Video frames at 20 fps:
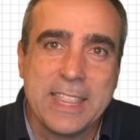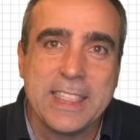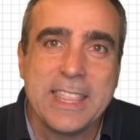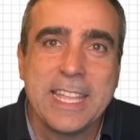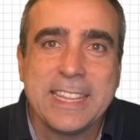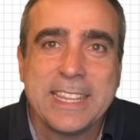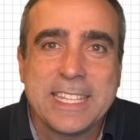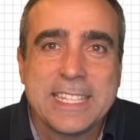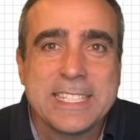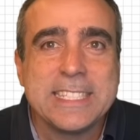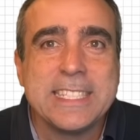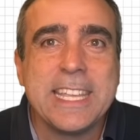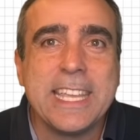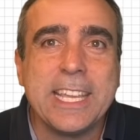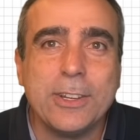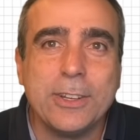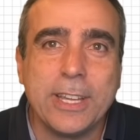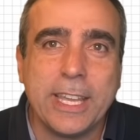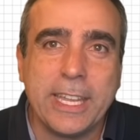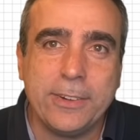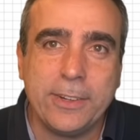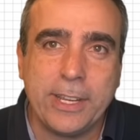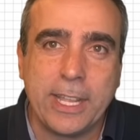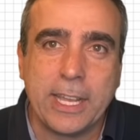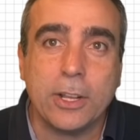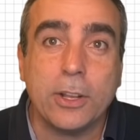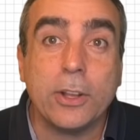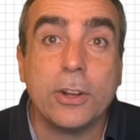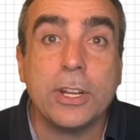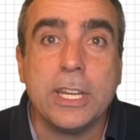Then the second area,
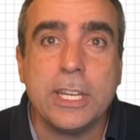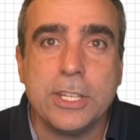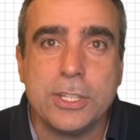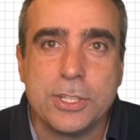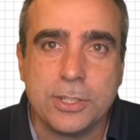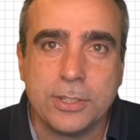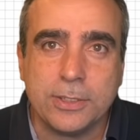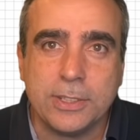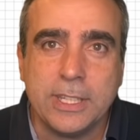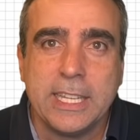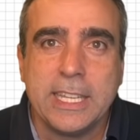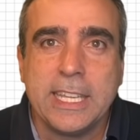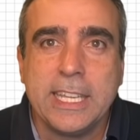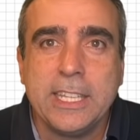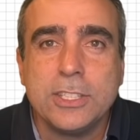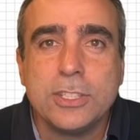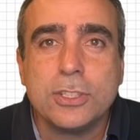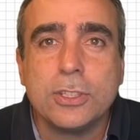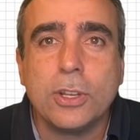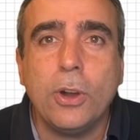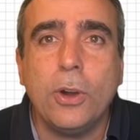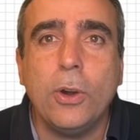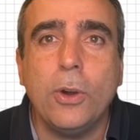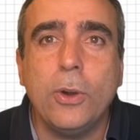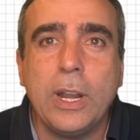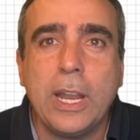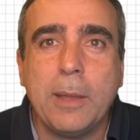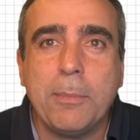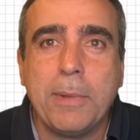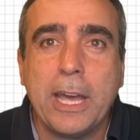cognition, it's
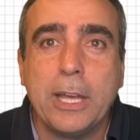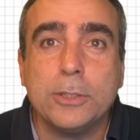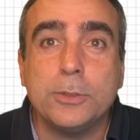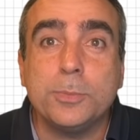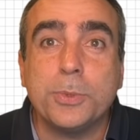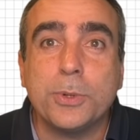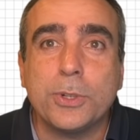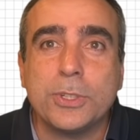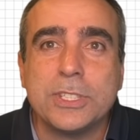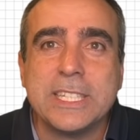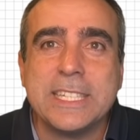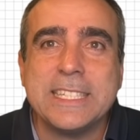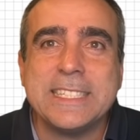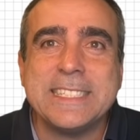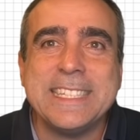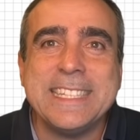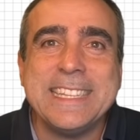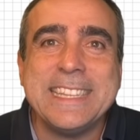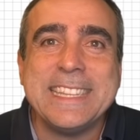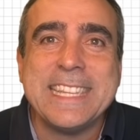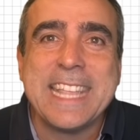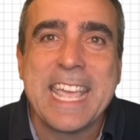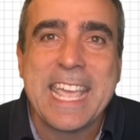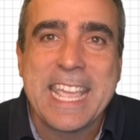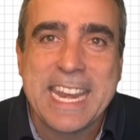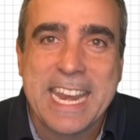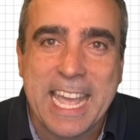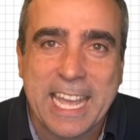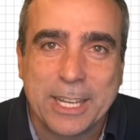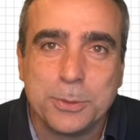all about processing
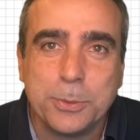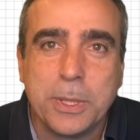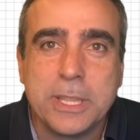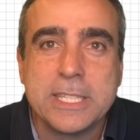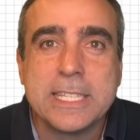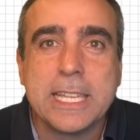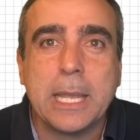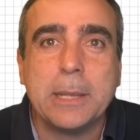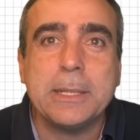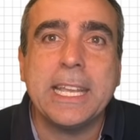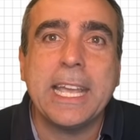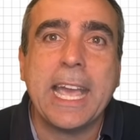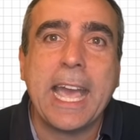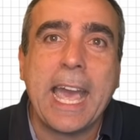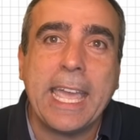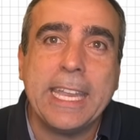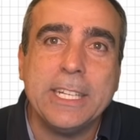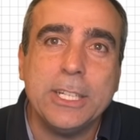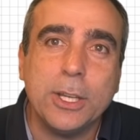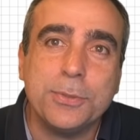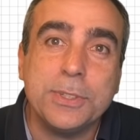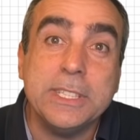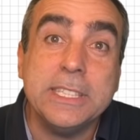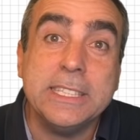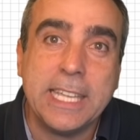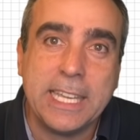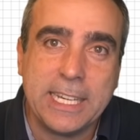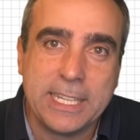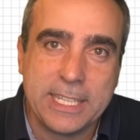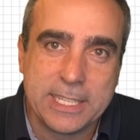data with some kind of
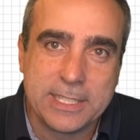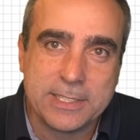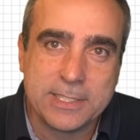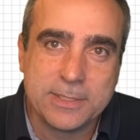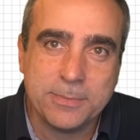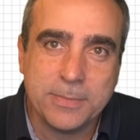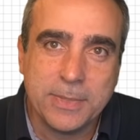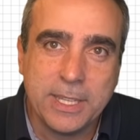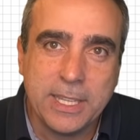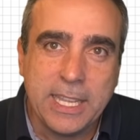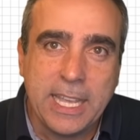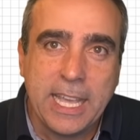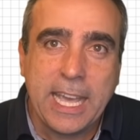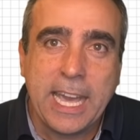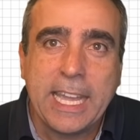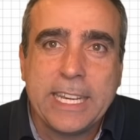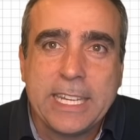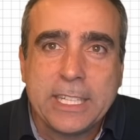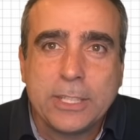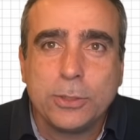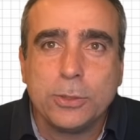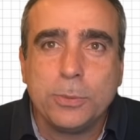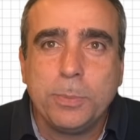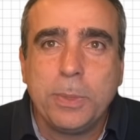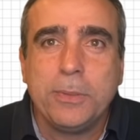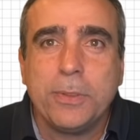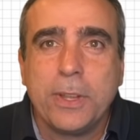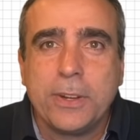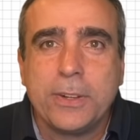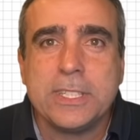intelligence. And it could
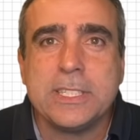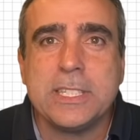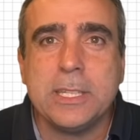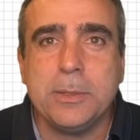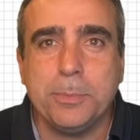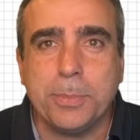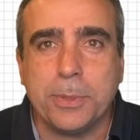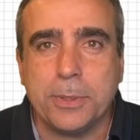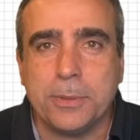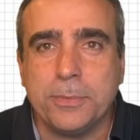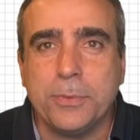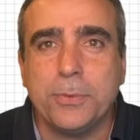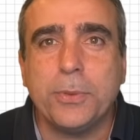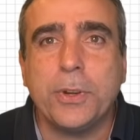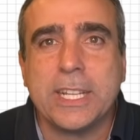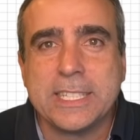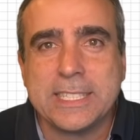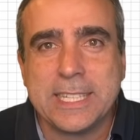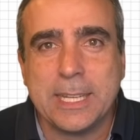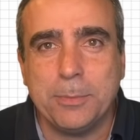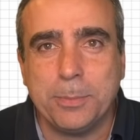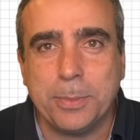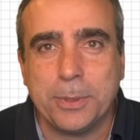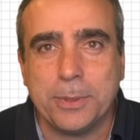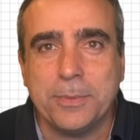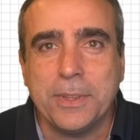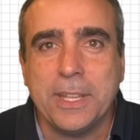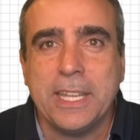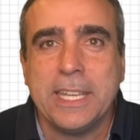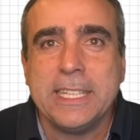be very simple. For
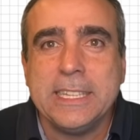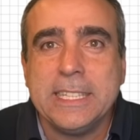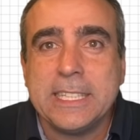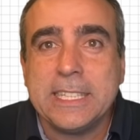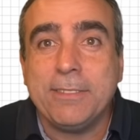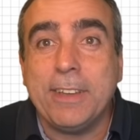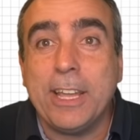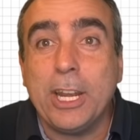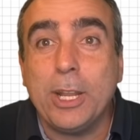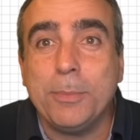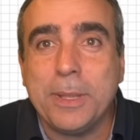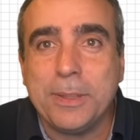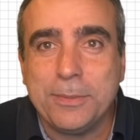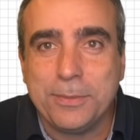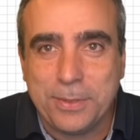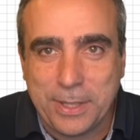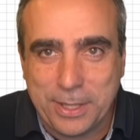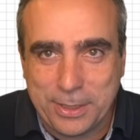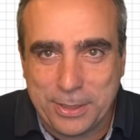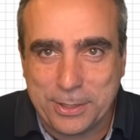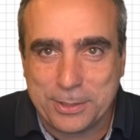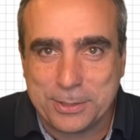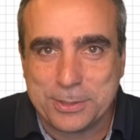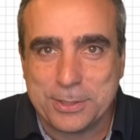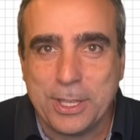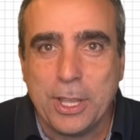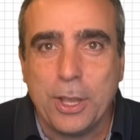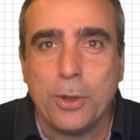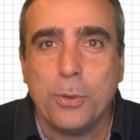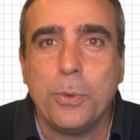example, in the development videos,
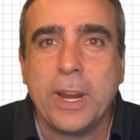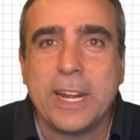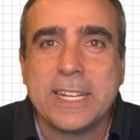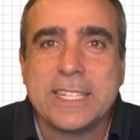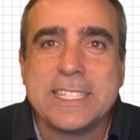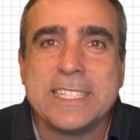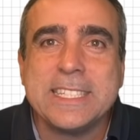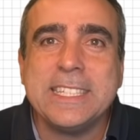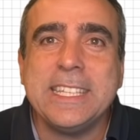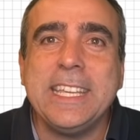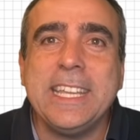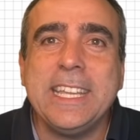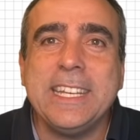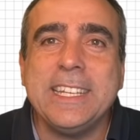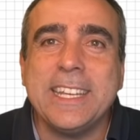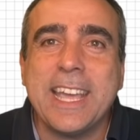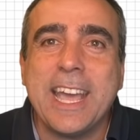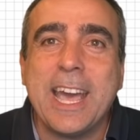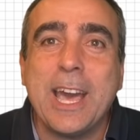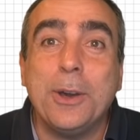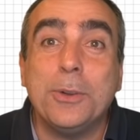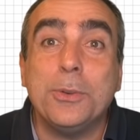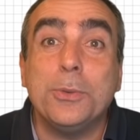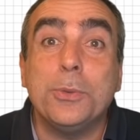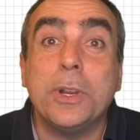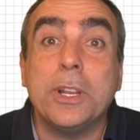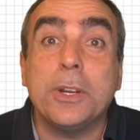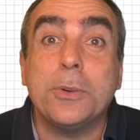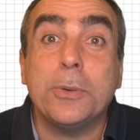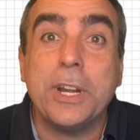we are seeing now
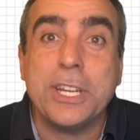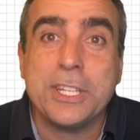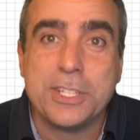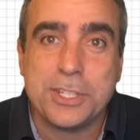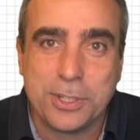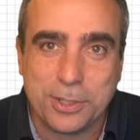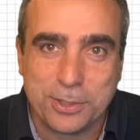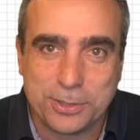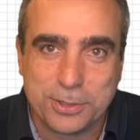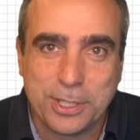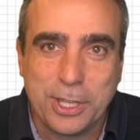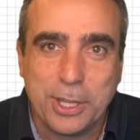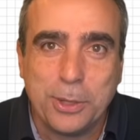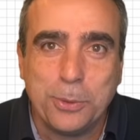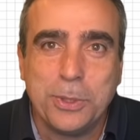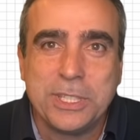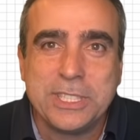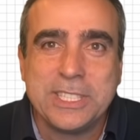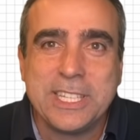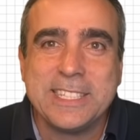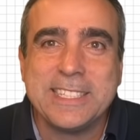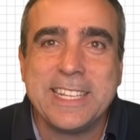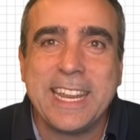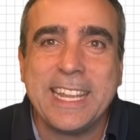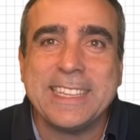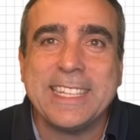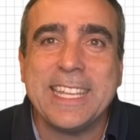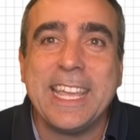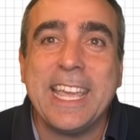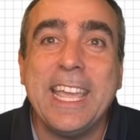regressions, which is
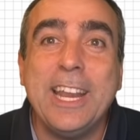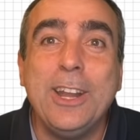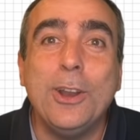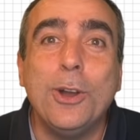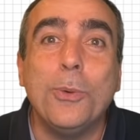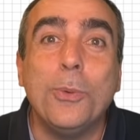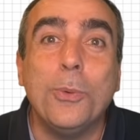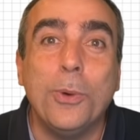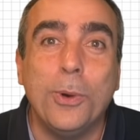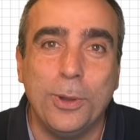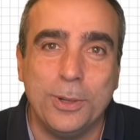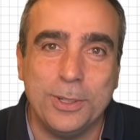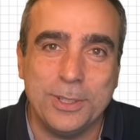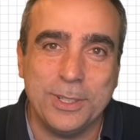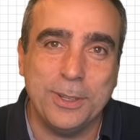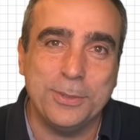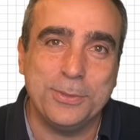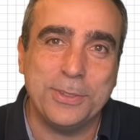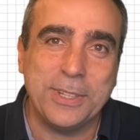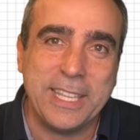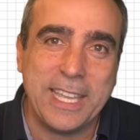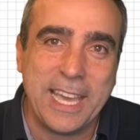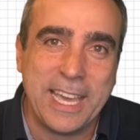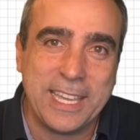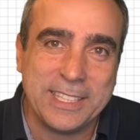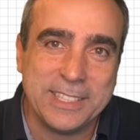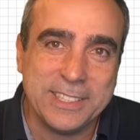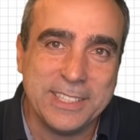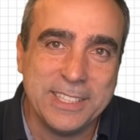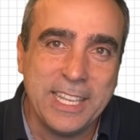like the hello world of
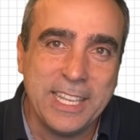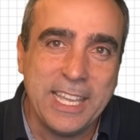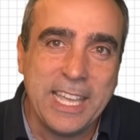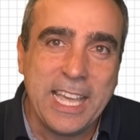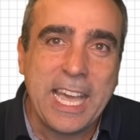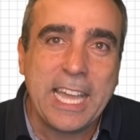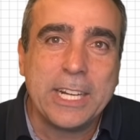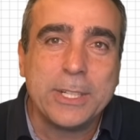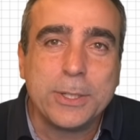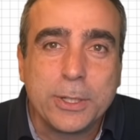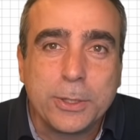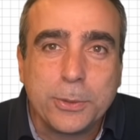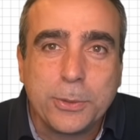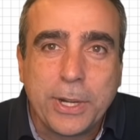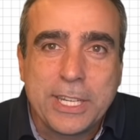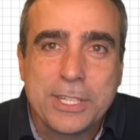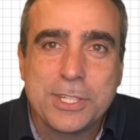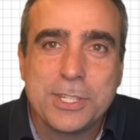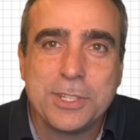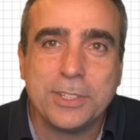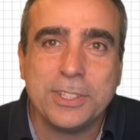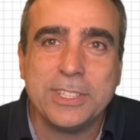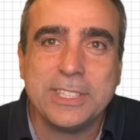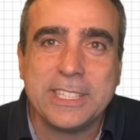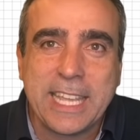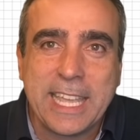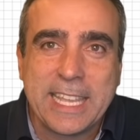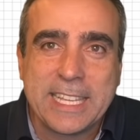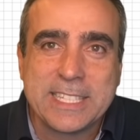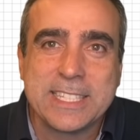AI. A regression
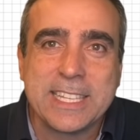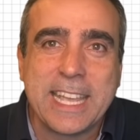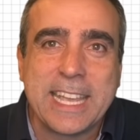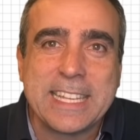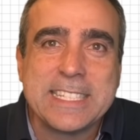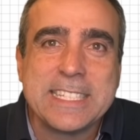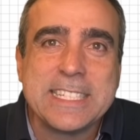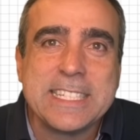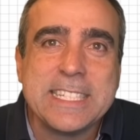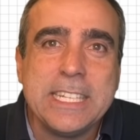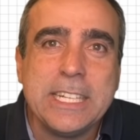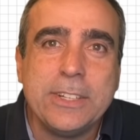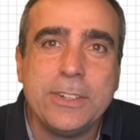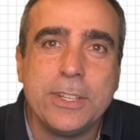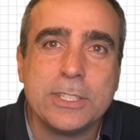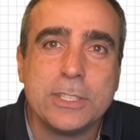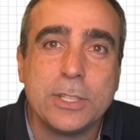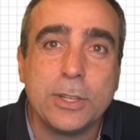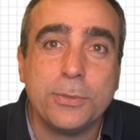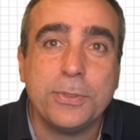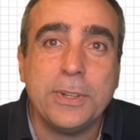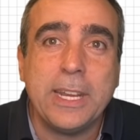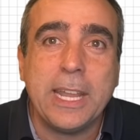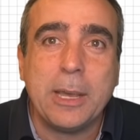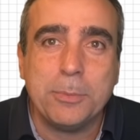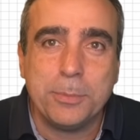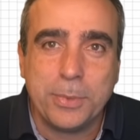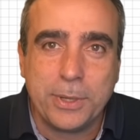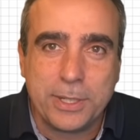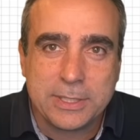takes a series of
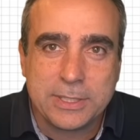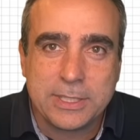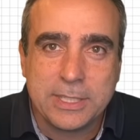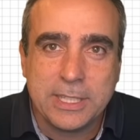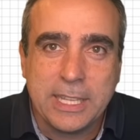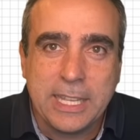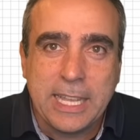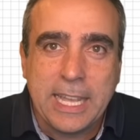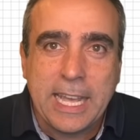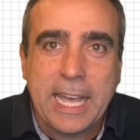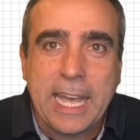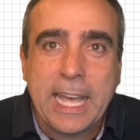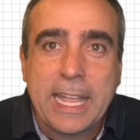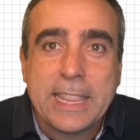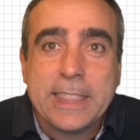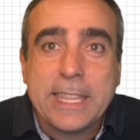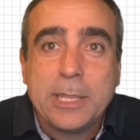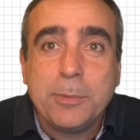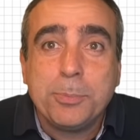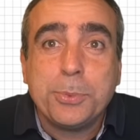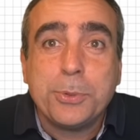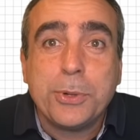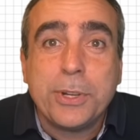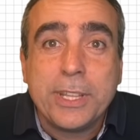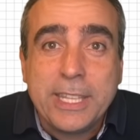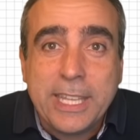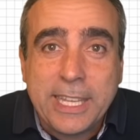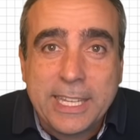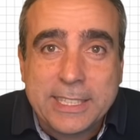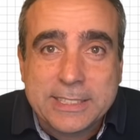numbers and they
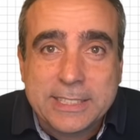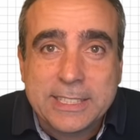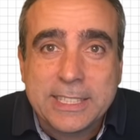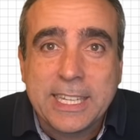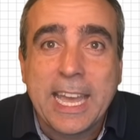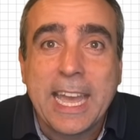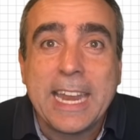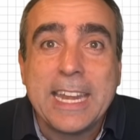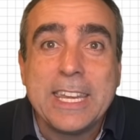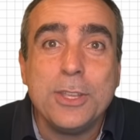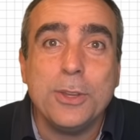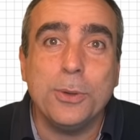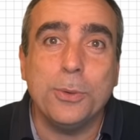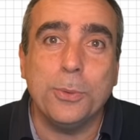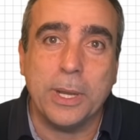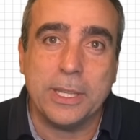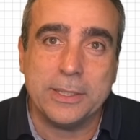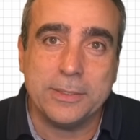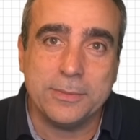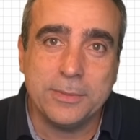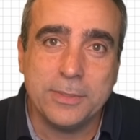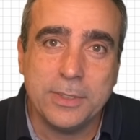predict a new one.